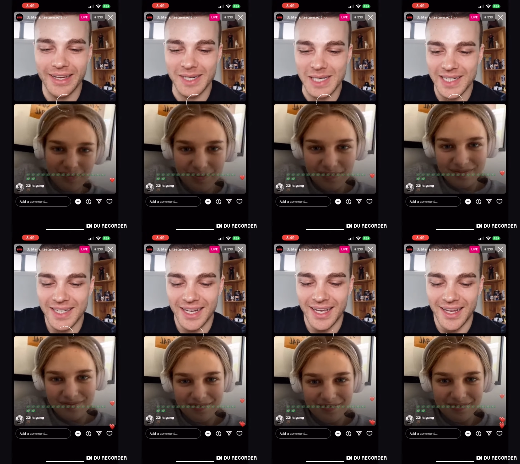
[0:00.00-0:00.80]
Speaker 1: when he
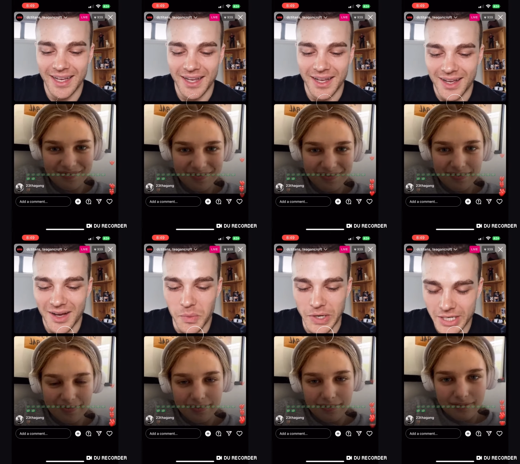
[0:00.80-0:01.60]
uh
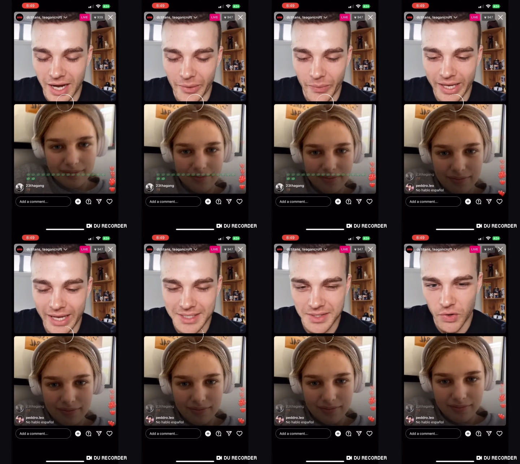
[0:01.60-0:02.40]
when
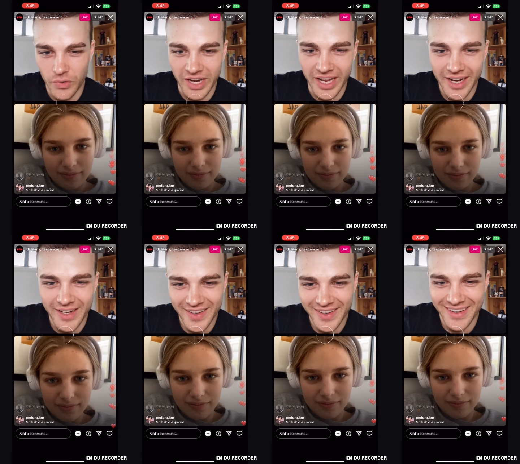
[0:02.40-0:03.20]
Nightwing has the
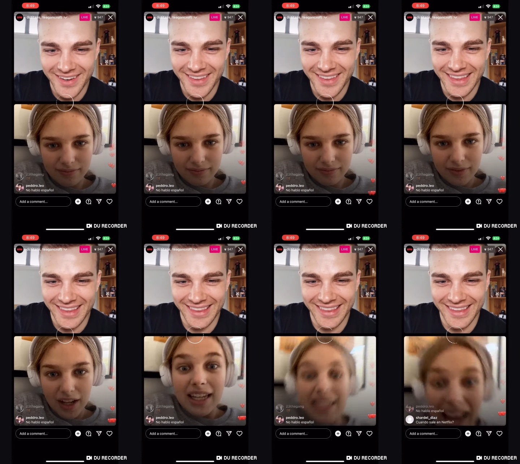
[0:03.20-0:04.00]
grenade?
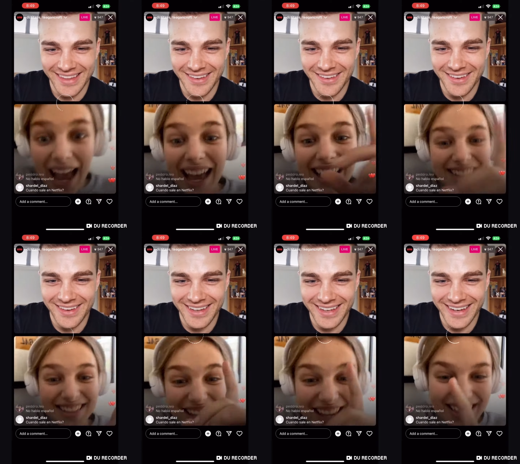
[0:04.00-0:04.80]

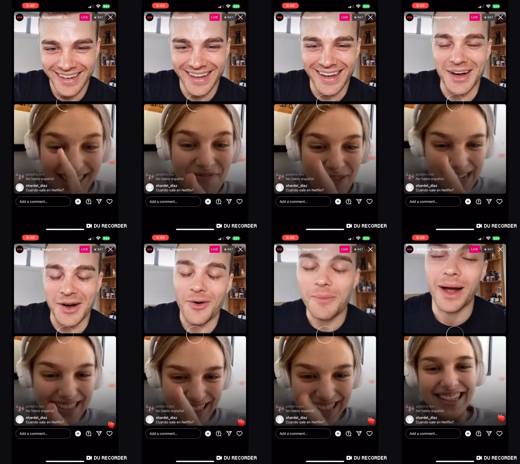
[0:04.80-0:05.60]
Speaker 2: Yes, in
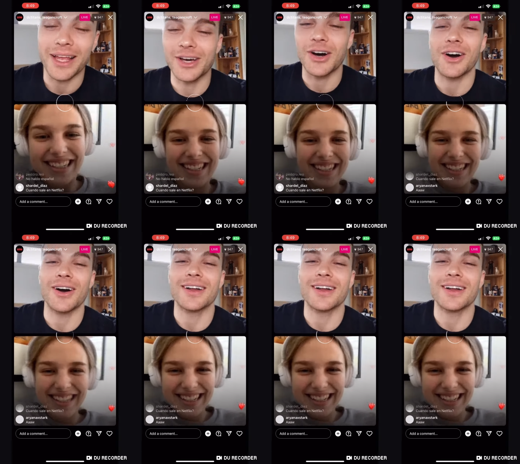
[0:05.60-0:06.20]
the prison.